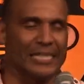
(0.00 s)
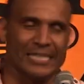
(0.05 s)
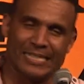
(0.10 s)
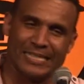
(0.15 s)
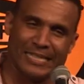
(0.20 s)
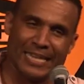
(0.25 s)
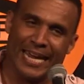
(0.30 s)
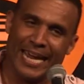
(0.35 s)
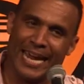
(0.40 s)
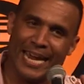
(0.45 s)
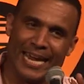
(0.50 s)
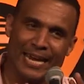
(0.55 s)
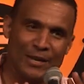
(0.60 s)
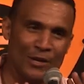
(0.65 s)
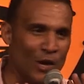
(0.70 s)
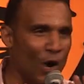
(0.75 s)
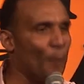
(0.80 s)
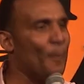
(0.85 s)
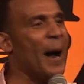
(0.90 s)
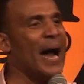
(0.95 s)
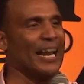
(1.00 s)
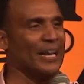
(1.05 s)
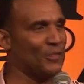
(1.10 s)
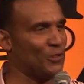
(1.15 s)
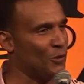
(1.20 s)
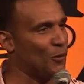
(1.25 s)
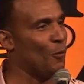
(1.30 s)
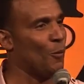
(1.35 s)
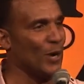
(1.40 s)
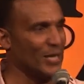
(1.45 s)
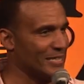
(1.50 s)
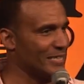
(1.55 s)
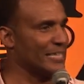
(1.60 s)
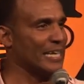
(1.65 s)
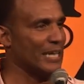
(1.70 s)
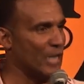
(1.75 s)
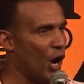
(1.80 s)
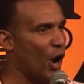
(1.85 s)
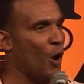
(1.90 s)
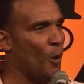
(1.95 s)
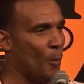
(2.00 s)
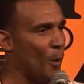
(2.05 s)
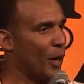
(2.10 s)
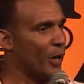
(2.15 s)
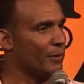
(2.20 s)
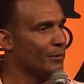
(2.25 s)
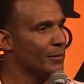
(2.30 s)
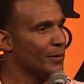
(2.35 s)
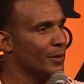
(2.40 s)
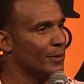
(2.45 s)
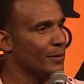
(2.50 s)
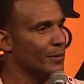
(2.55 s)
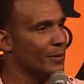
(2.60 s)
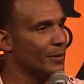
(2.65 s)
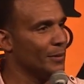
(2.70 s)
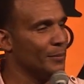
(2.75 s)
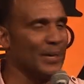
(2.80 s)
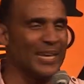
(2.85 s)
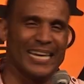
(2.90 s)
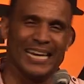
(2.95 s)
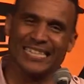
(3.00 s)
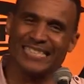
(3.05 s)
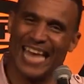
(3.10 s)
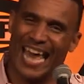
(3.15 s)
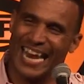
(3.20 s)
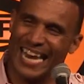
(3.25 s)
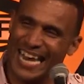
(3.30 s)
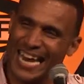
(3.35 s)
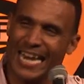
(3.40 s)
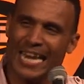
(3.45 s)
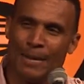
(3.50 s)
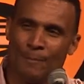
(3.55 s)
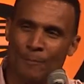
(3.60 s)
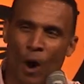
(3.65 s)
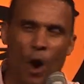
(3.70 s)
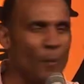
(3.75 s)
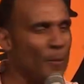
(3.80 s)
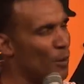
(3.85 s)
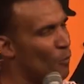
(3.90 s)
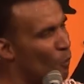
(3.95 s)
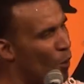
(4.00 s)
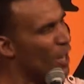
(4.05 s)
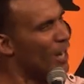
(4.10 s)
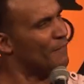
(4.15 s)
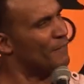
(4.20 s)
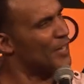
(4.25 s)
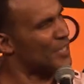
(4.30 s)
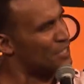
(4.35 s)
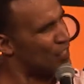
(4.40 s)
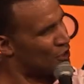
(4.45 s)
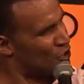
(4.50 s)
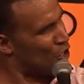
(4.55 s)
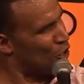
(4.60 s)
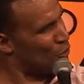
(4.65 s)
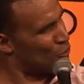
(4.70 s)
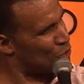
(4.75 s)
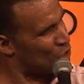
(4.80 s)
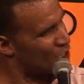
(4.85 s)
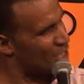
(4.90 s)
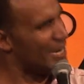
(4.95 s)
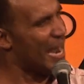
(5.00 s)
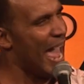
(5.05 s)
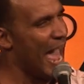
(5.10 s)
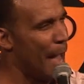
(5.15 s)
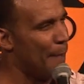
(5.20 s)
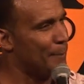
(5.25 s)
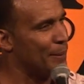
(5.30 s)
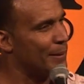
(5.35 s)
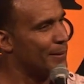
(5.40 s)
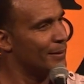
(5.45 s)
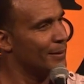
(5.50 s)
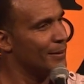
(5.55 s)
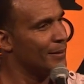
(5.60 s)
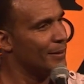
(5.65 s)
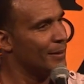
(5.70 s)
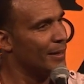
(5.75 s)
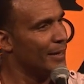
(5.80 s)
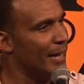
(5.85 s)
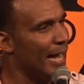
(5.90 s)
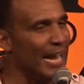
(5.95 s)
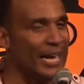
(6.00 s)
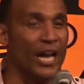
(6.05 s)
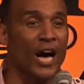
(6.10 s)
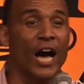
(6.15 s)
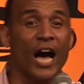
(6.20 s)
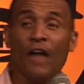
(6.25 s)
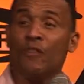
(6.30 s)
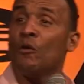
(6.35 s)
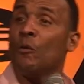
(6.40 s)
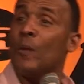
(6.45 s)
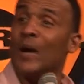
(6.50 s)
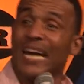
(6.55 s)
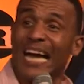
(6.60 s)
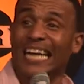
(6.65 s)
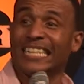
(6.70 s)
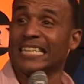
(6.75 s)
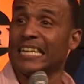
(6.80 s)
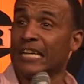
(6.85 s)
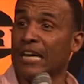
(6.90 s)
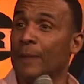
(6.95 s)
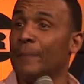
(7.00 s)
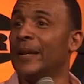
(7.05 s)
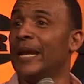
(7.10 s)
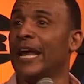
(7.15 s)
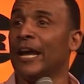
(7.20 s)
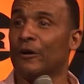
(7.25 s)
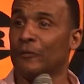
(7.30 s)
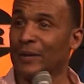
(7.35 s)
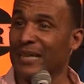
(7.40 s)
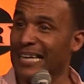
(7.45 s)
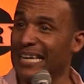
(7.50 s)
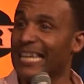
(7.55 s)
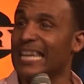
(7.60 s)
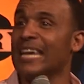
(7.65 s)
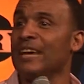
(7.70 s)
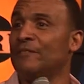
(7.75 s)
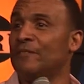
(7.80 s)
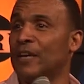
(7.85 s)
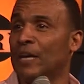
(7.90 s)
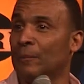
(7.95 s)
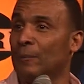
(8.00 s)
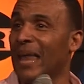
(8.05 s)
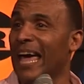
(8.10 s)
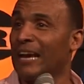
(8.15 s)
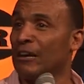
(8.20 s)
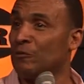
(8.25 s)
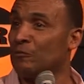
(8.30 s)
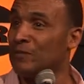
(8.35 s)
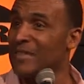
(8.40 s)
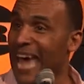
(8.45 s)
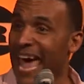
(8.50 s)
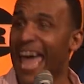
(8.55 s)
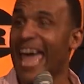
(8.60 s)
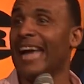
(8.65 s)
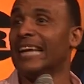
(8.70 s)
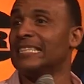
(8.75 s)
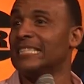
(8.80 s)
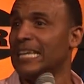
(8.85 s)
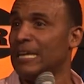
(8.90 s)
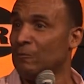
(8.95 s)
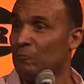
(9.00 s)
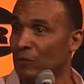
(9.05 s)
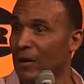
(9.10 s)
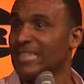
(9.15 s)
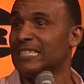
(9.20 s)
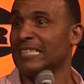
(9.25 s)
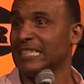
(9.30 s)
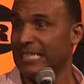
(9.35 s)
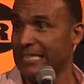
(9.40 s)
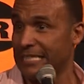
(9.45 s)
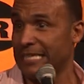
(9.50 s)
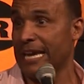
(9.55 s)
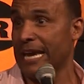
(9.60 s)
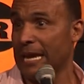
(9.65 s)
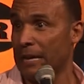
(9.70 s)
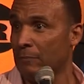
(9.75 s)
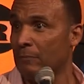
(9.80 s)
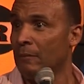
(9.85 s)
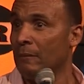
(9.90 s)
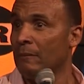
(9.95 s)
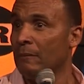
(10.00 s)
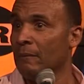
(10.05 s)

to see nobody through one sitting of homework. Because at any moment, one of us is going to snap, and the other one got to come in there and relieve them like a tag team wrestling team